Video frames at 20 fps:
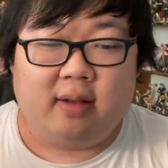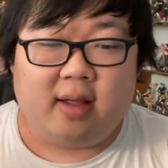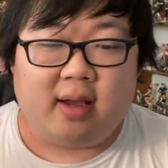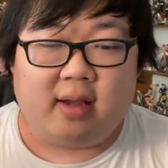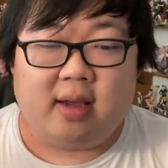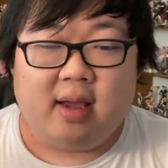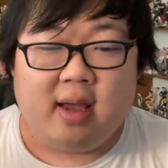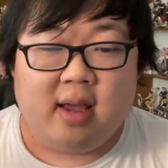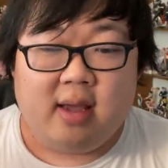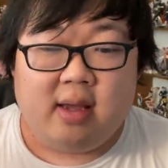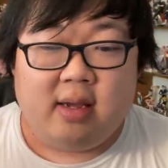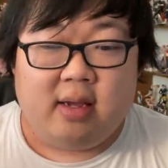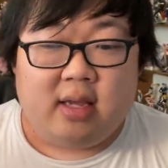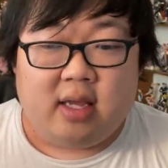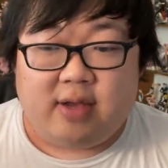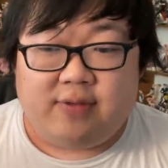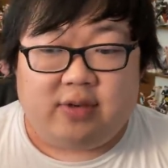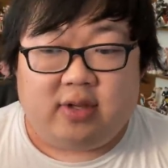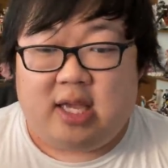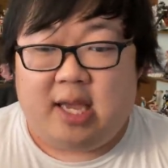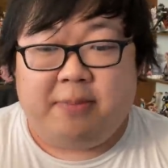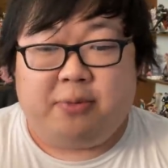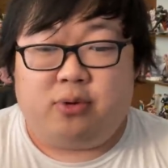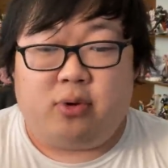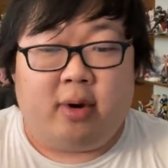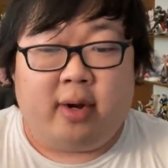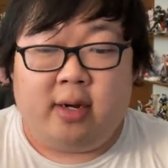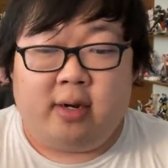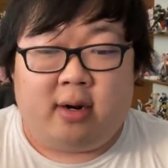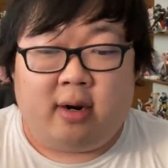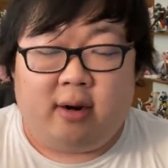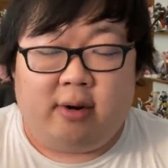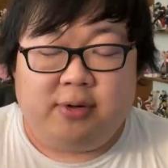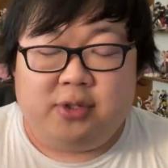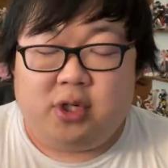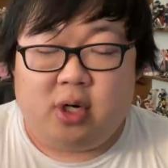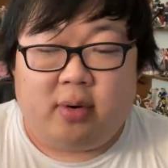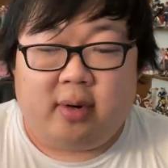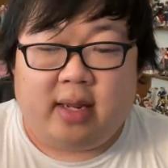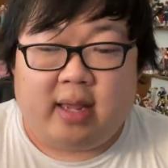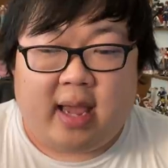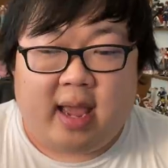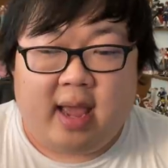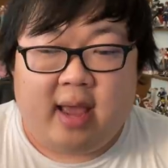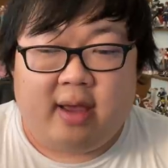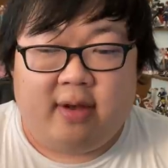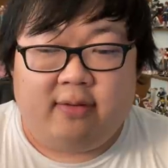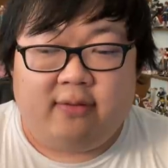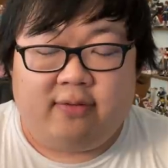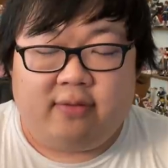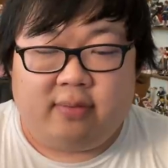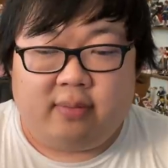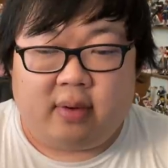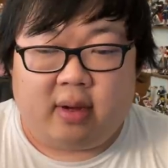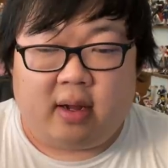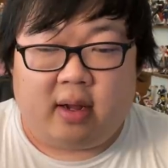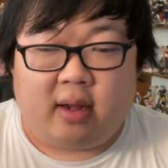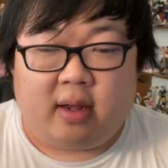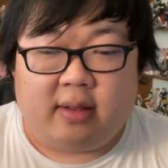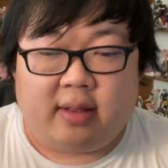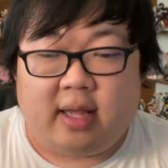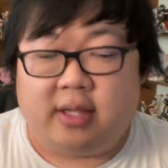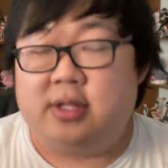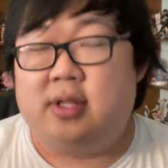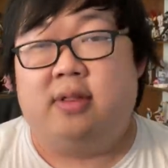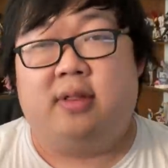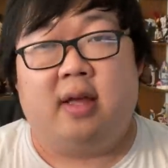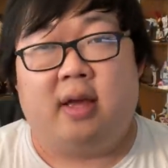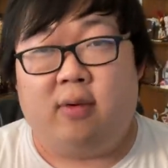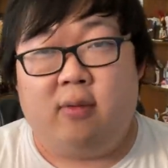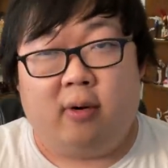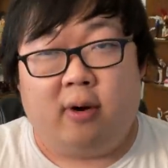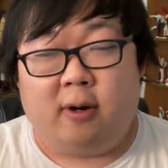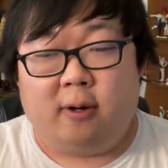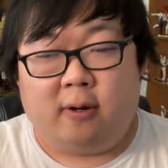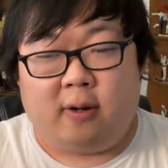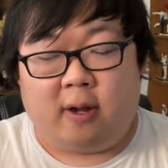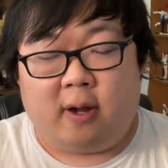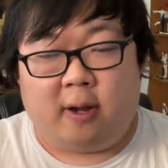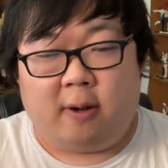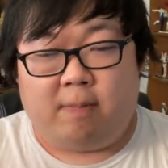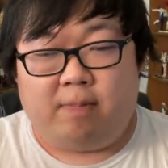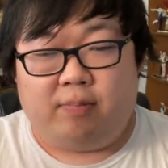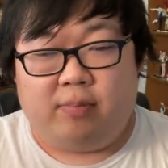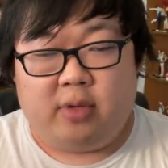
Like, if you keep drawing cards you already have, that's the thing where,